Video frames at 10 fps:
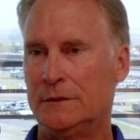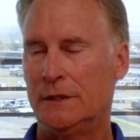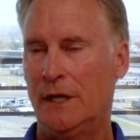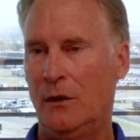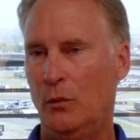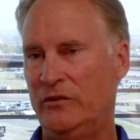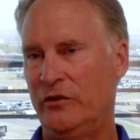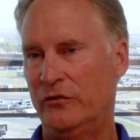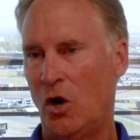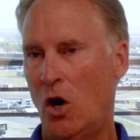uh, which
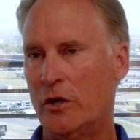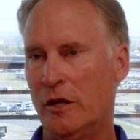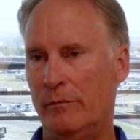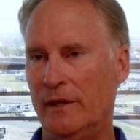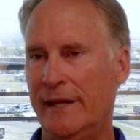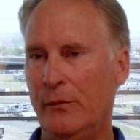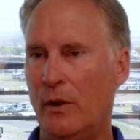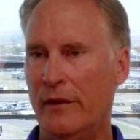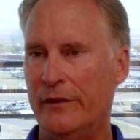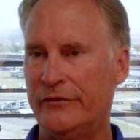is arguably
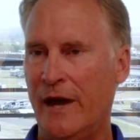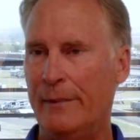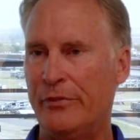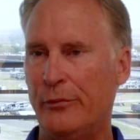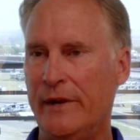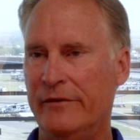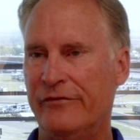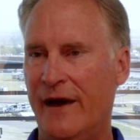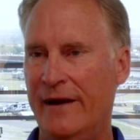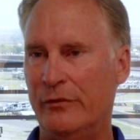one of the top three to
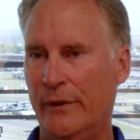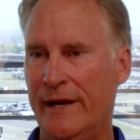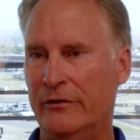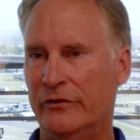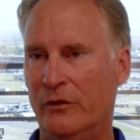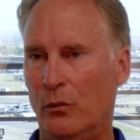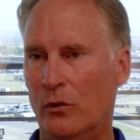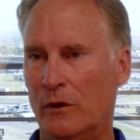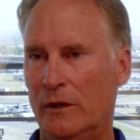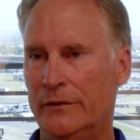five arenas in the
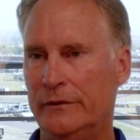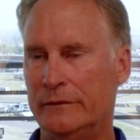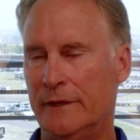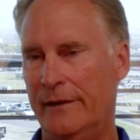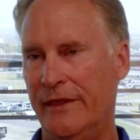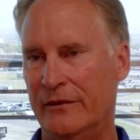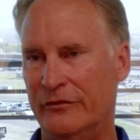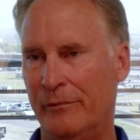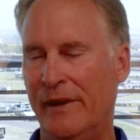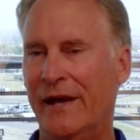world. I think it's
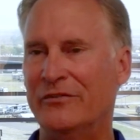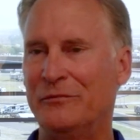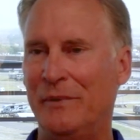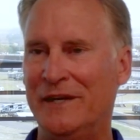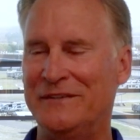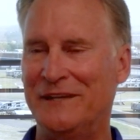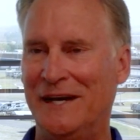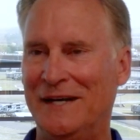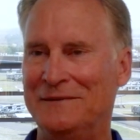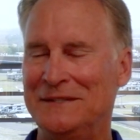the best, but
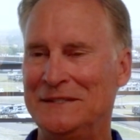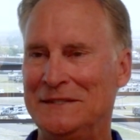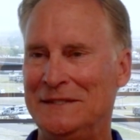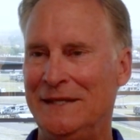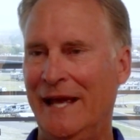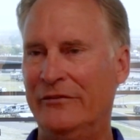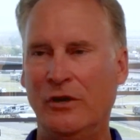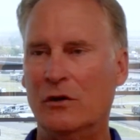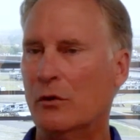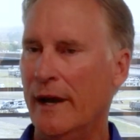uh, has
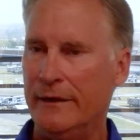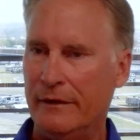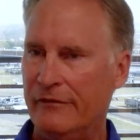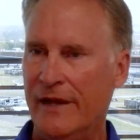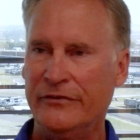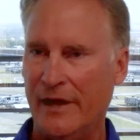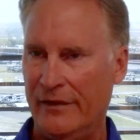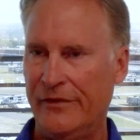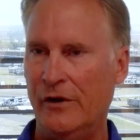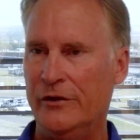all great events
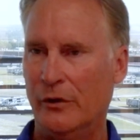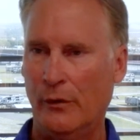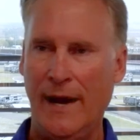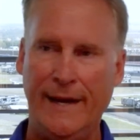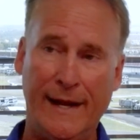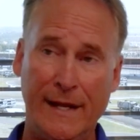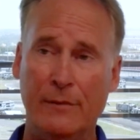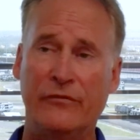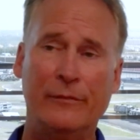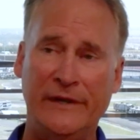out there, and you're right. I
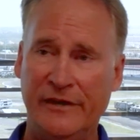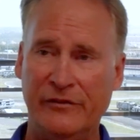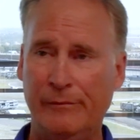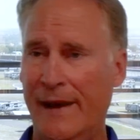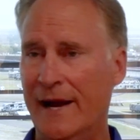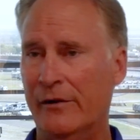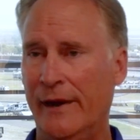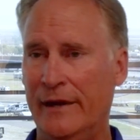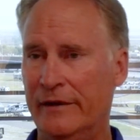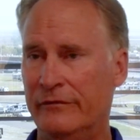come from a different
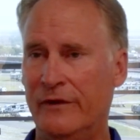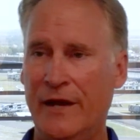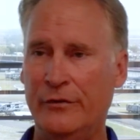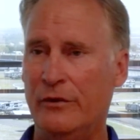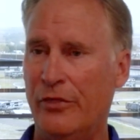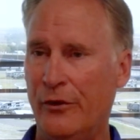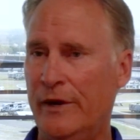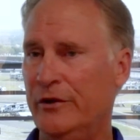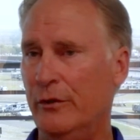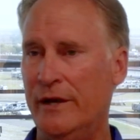background of
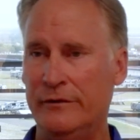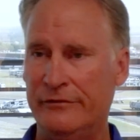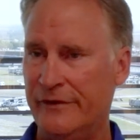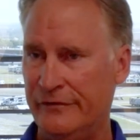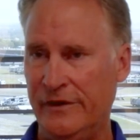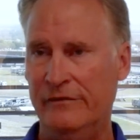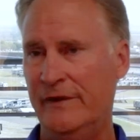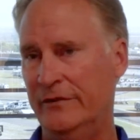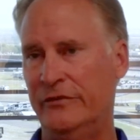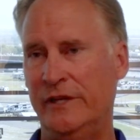130 to 150
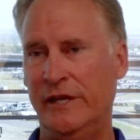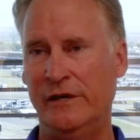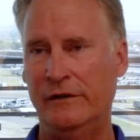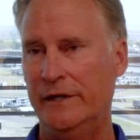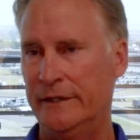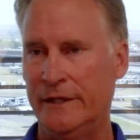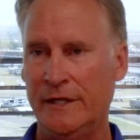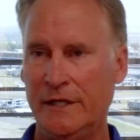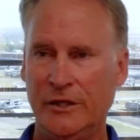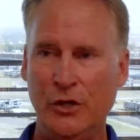events a year, and
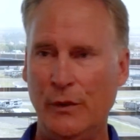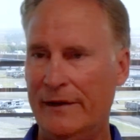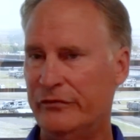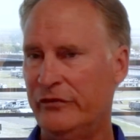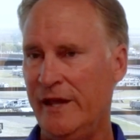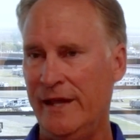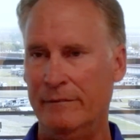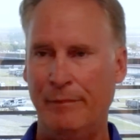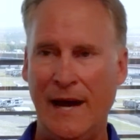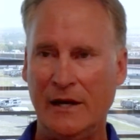UFC
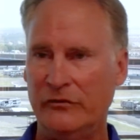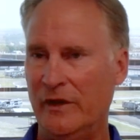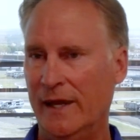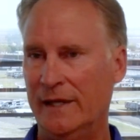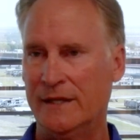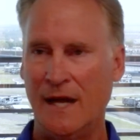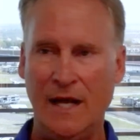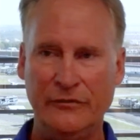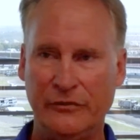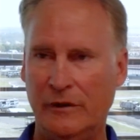and boxing and
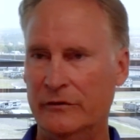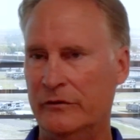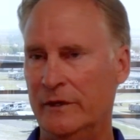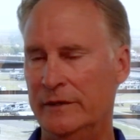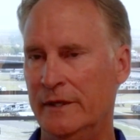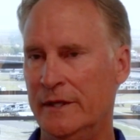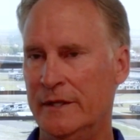concerts and